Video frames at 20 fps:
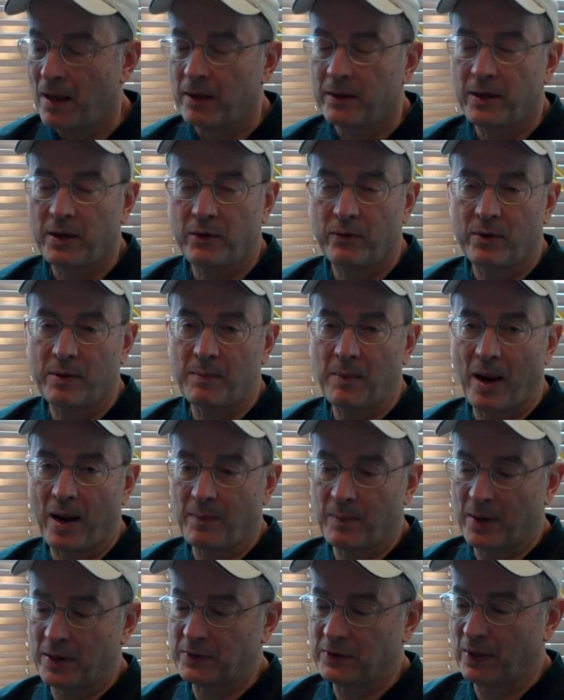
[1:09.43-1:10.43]
I need to
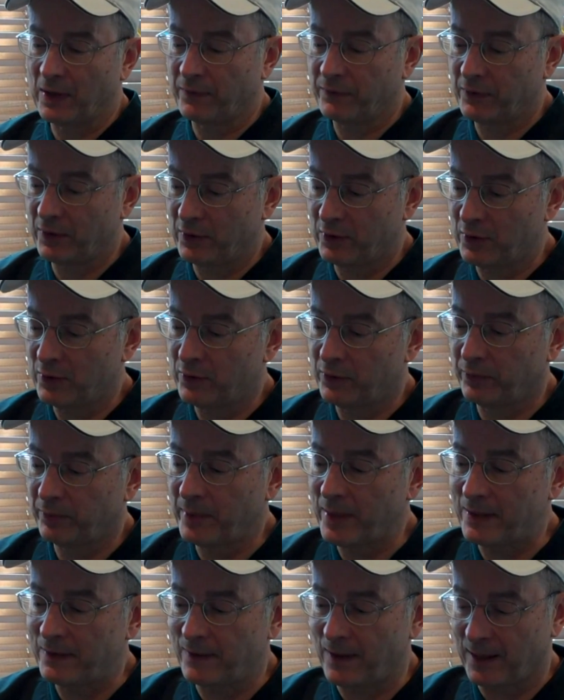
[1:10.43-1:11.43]
remind myself to do
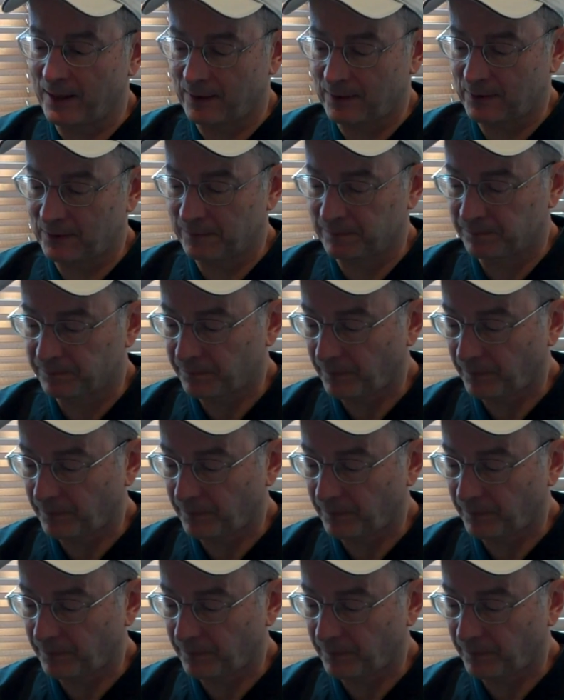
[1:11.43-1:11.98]
three things.